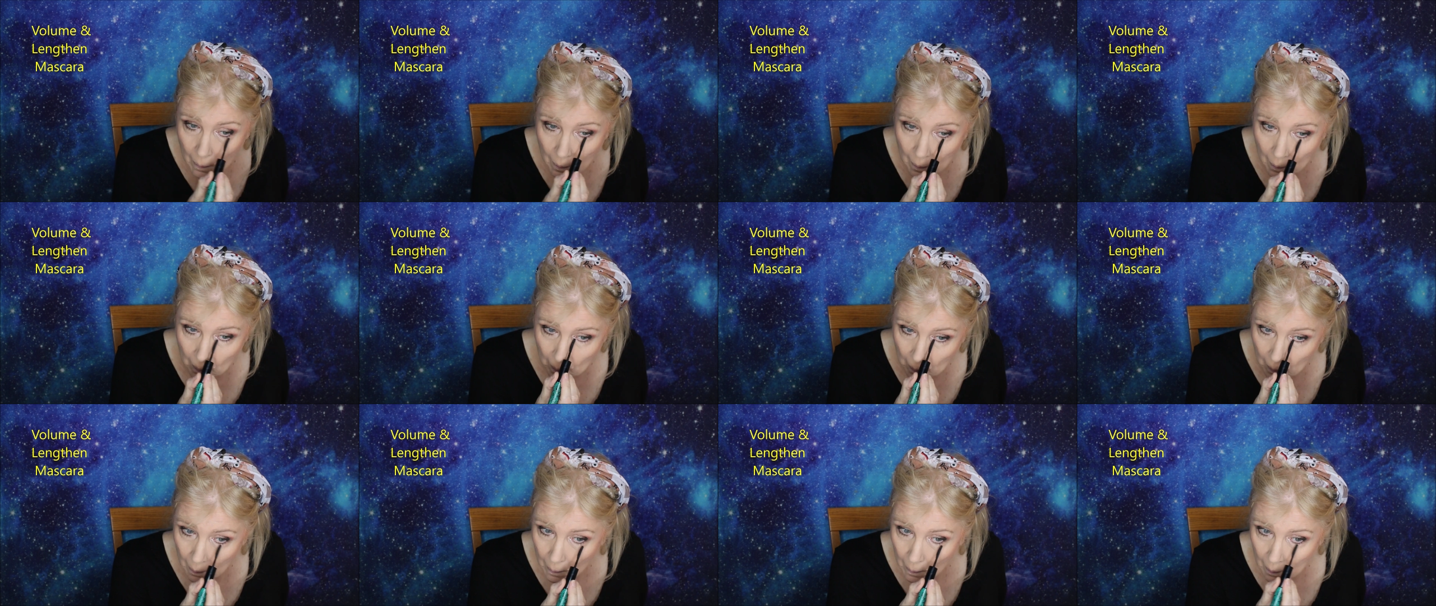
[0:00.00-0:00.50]

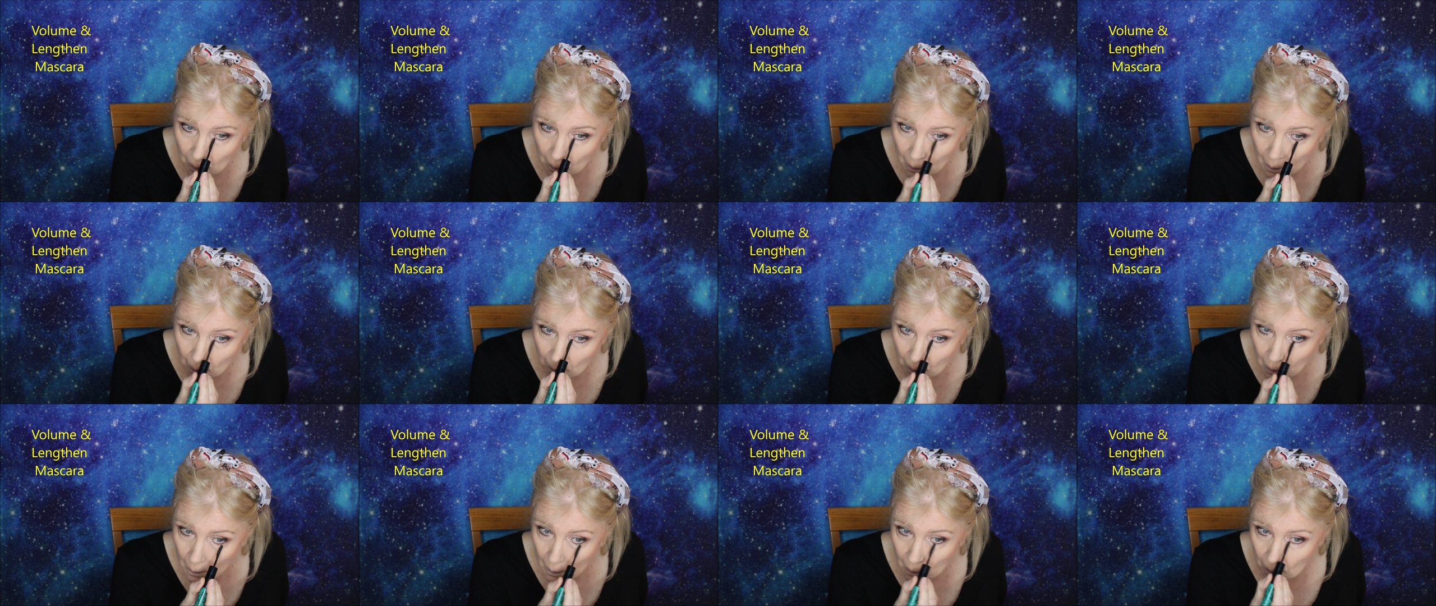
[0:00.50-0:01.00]

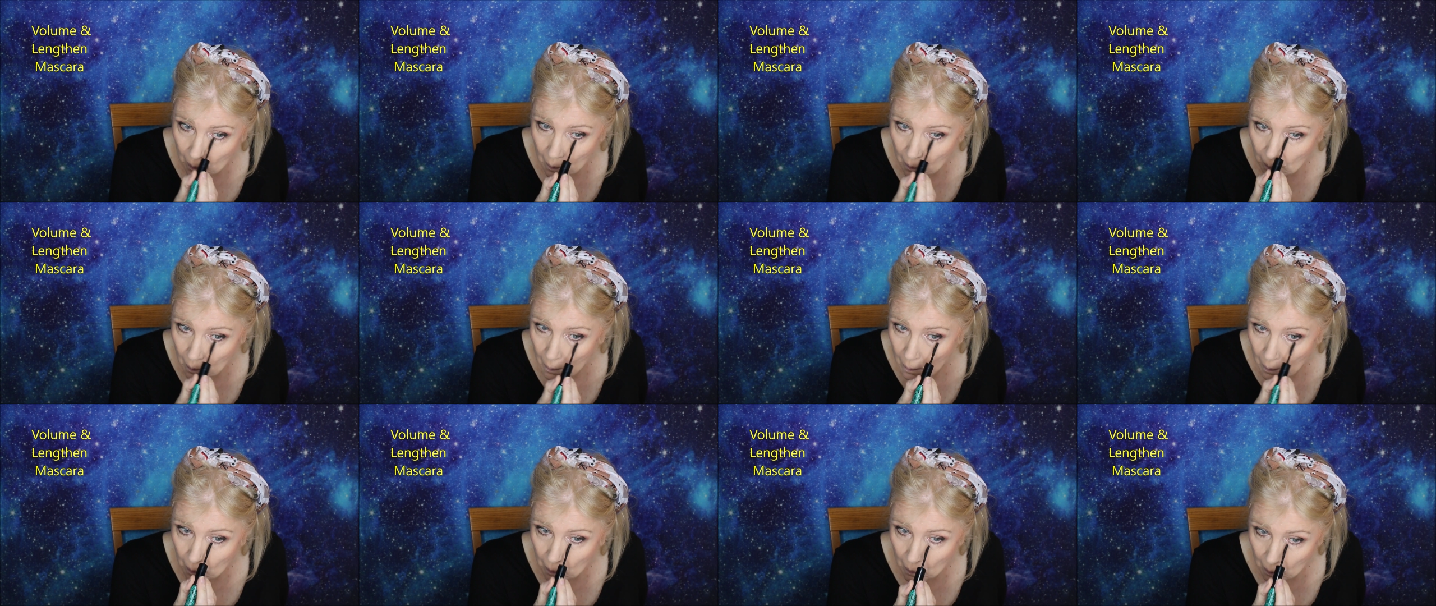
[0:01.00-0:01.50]

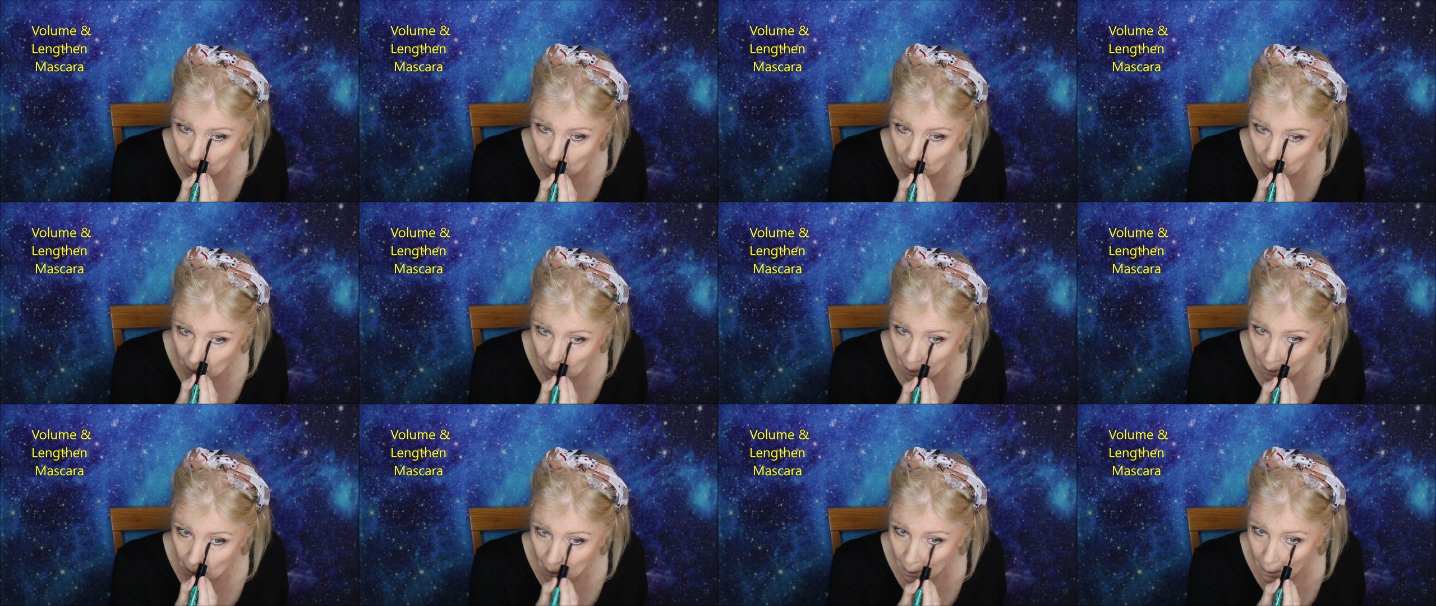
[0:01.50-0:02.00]

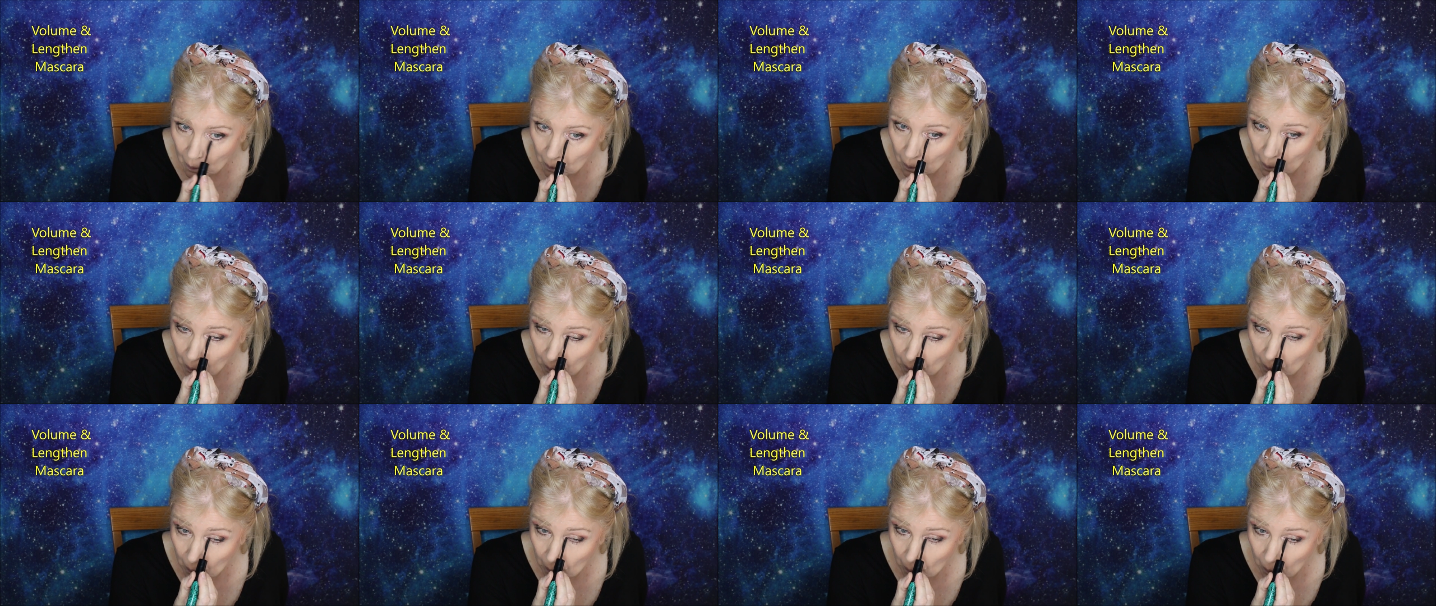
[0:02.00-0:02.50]

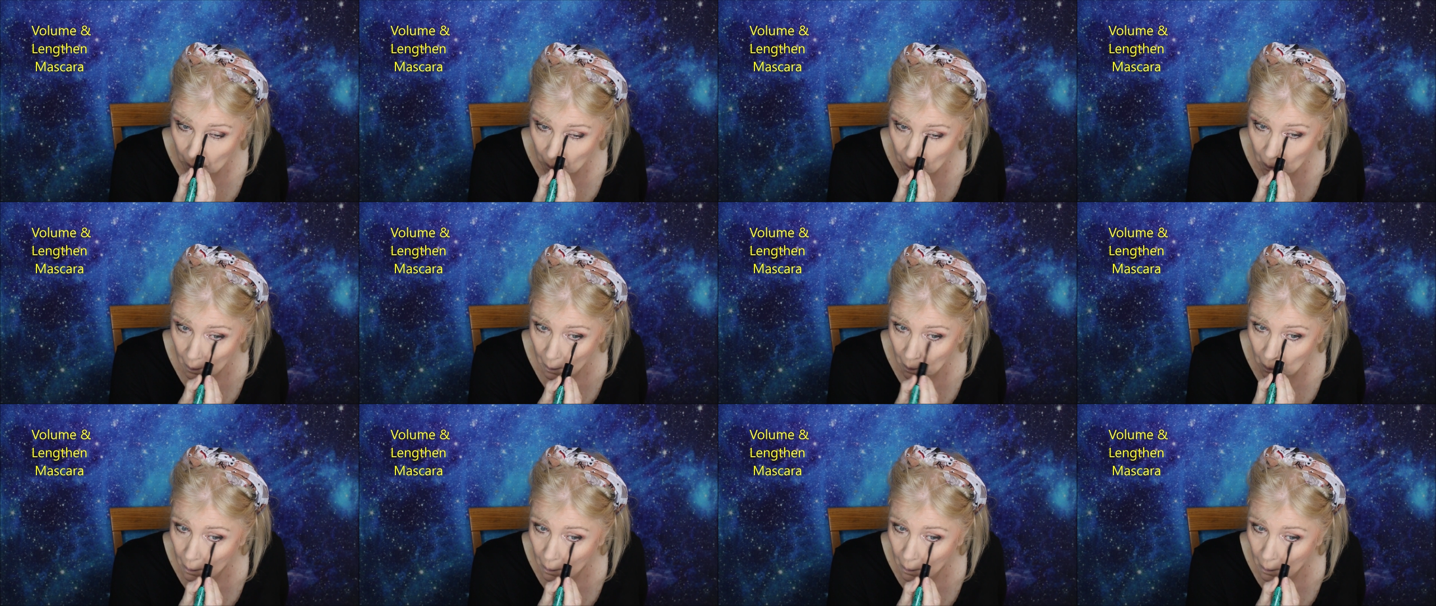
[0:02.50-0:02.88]
(silence)